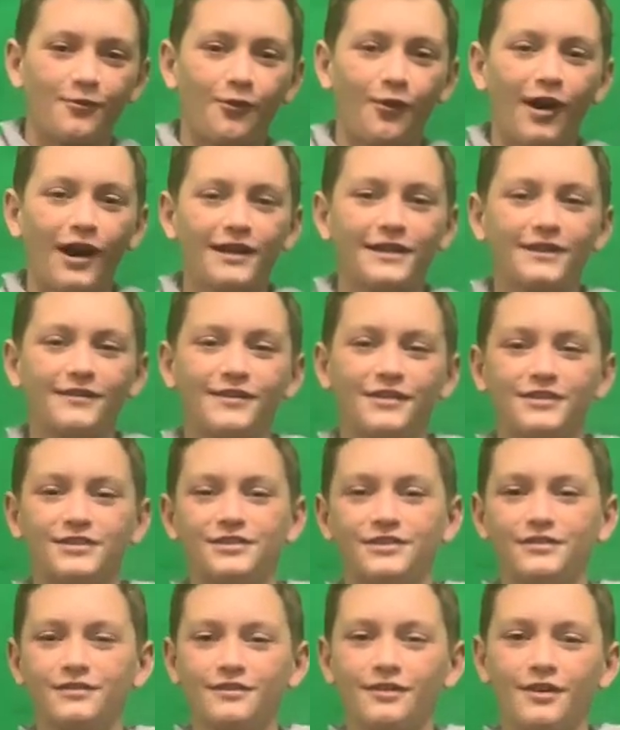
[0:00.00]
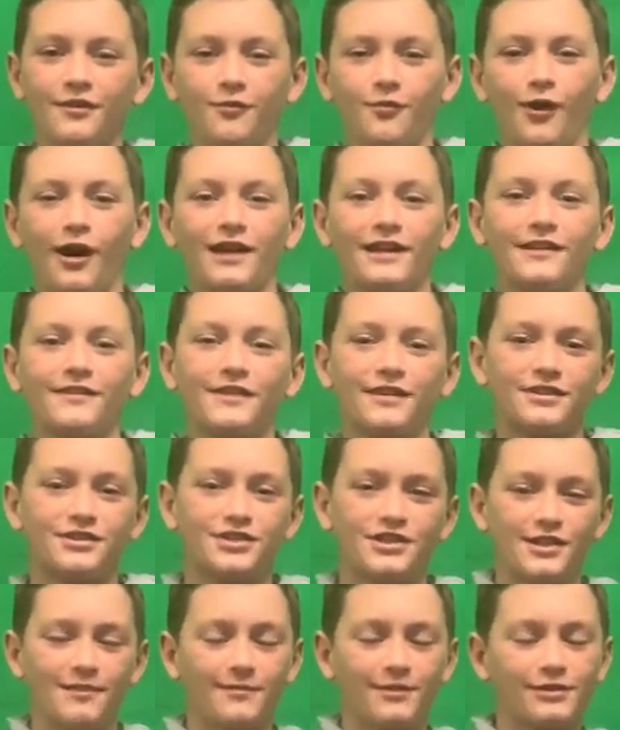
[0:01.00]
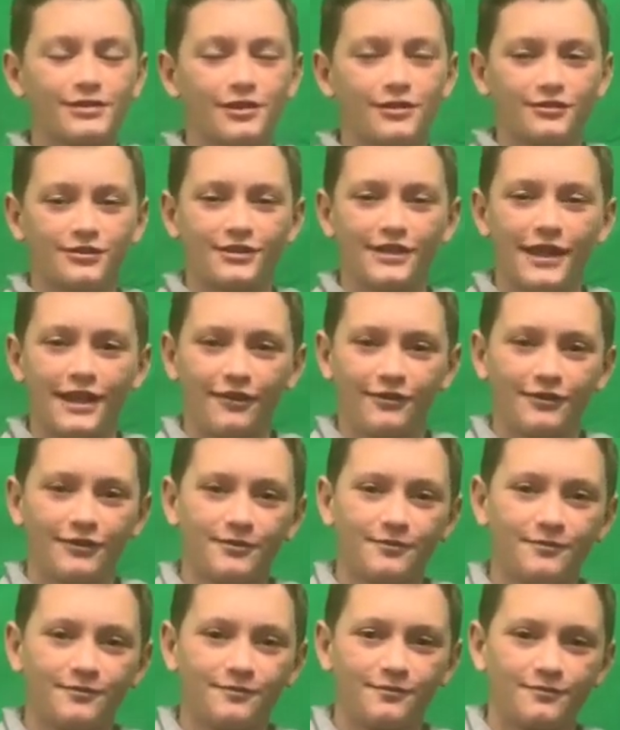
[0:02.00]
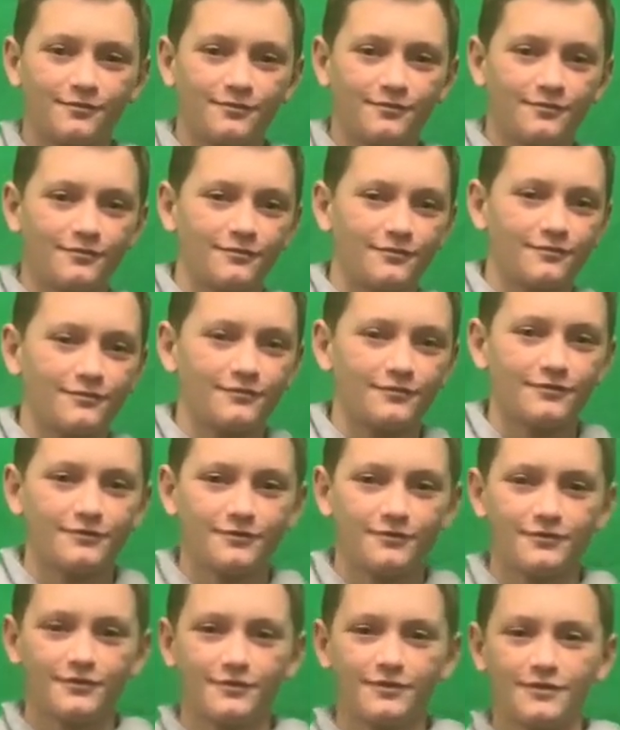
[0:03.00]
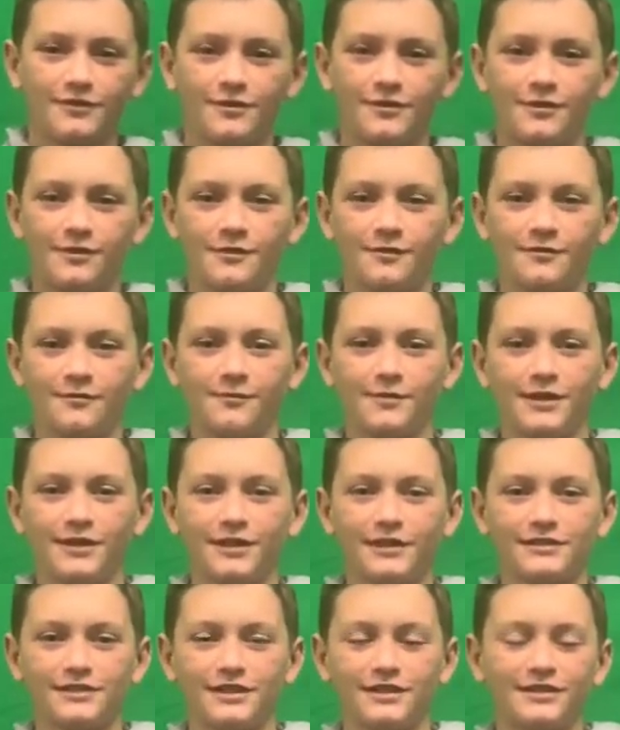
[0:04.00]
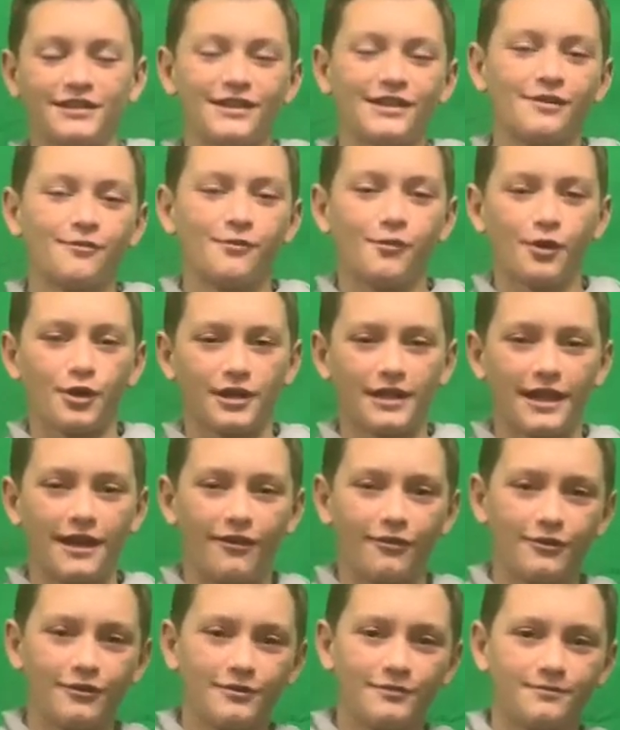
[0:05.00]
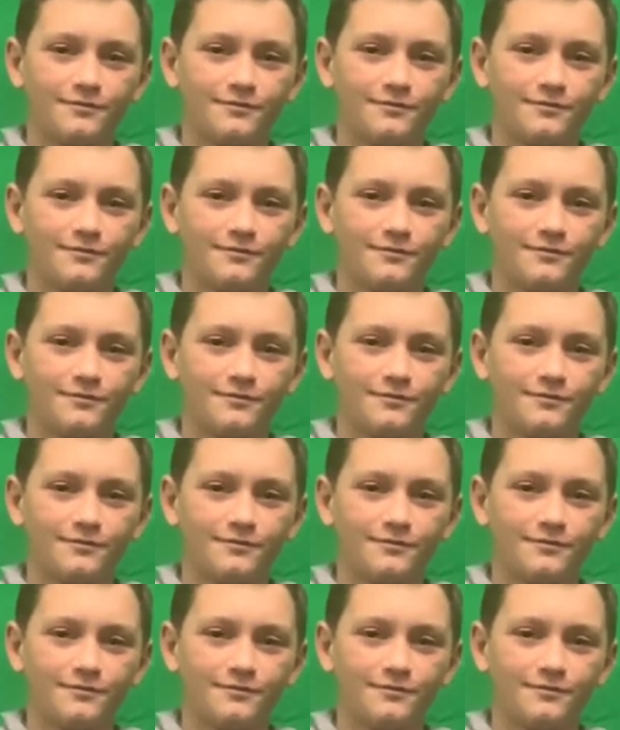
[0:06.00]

Why did the Why did the gym close down? Why did the gym close down? Because it didn't work out.